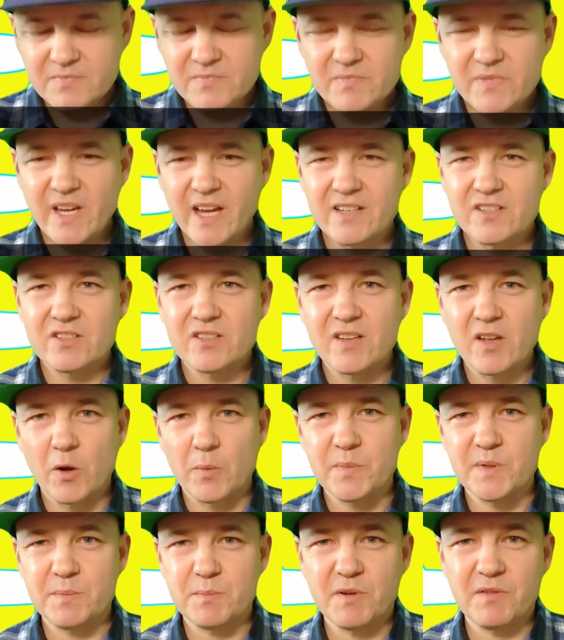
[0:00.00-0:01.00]
that just
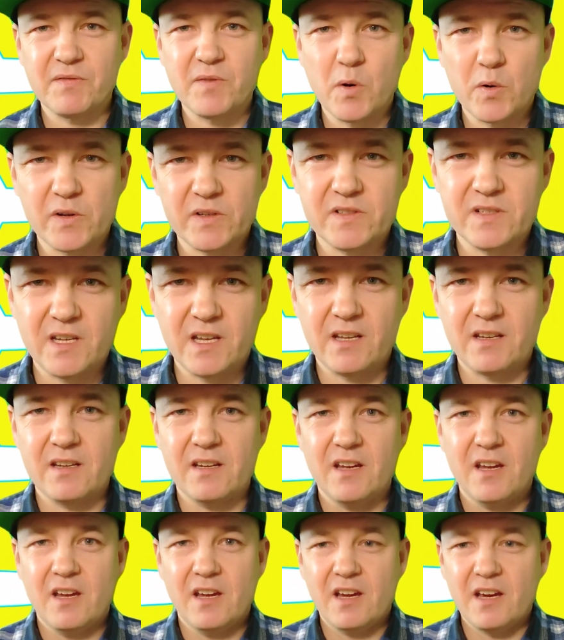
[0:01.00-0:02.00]
helps me focus in.
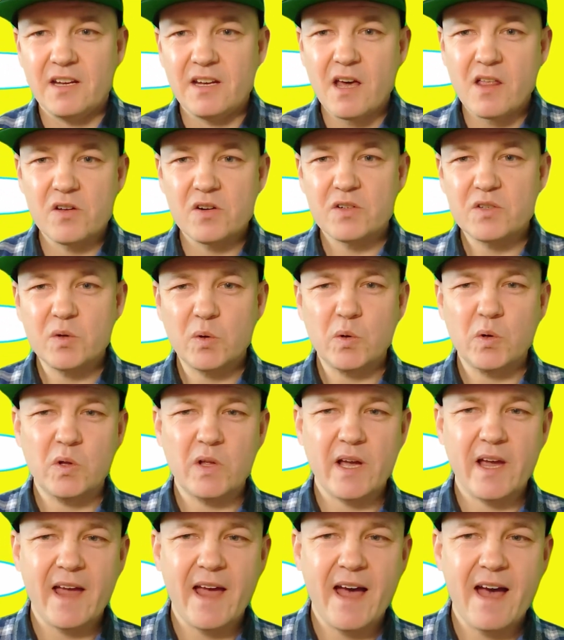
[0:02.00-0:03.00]
Another tool
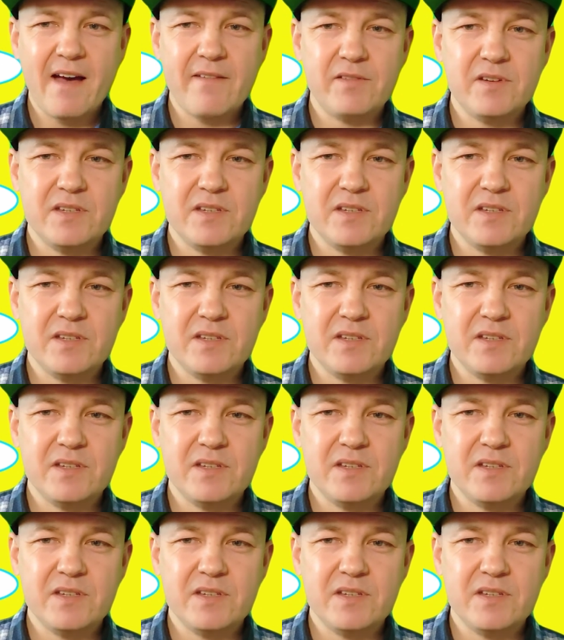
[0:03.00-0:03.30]
I have